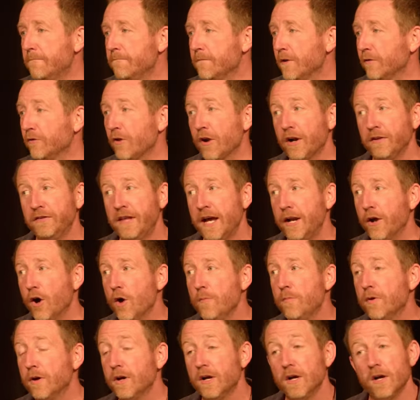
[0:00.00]
Not a dead hope,
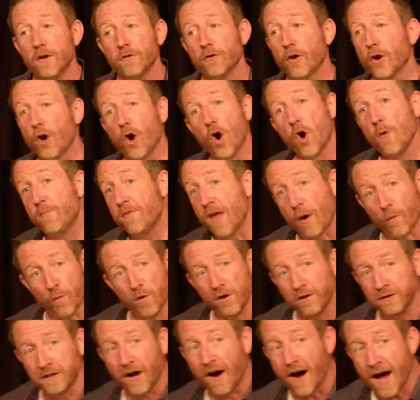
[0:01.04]
not a hope that will
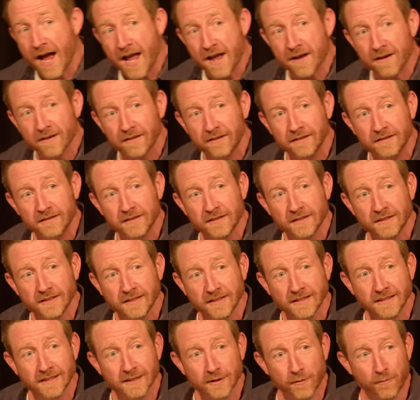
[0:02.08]
die,
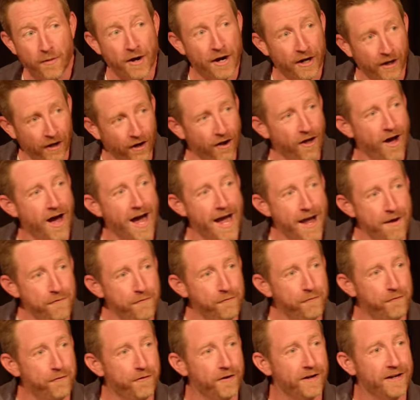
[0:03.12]
but an
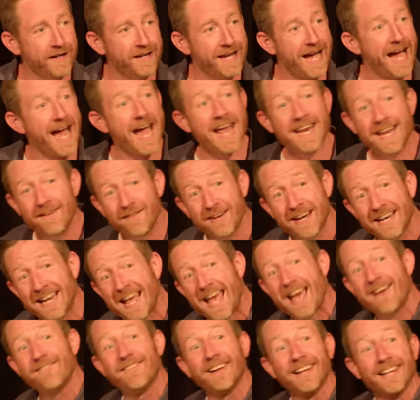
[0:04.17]
alive and even an
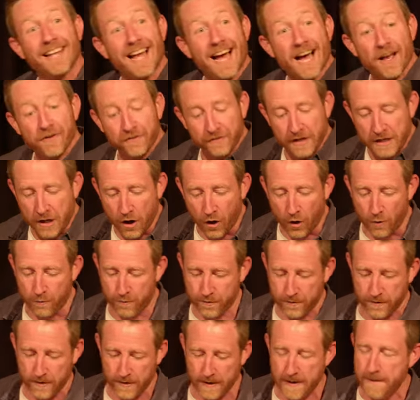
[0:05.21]
everlasting hope.
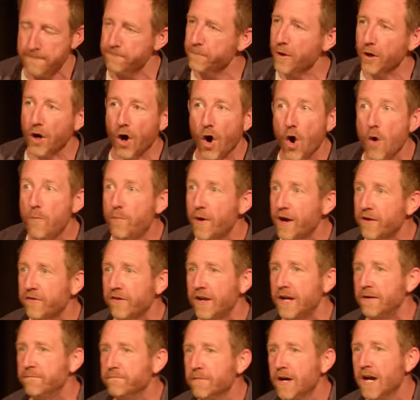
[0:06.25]
Not a hope as
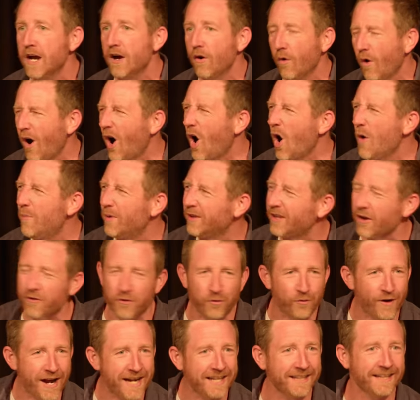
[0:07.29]
in, well, hope it doesn't
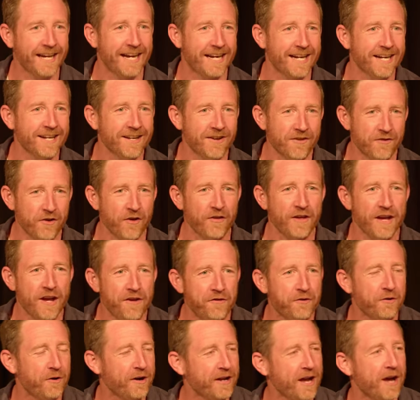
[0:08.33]
rain later, so the
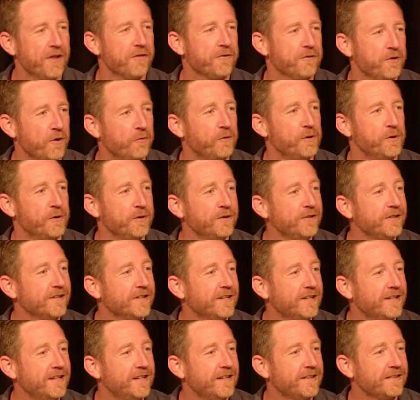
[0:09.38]
Easter egg hunt's not ruined.
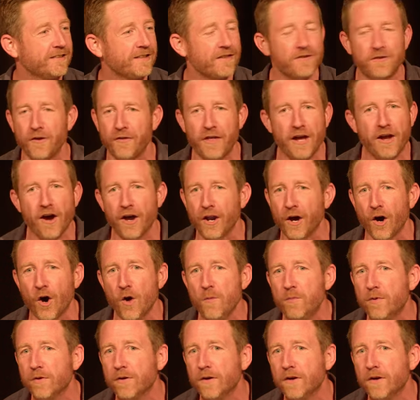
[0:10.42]
It's not that kind of hope.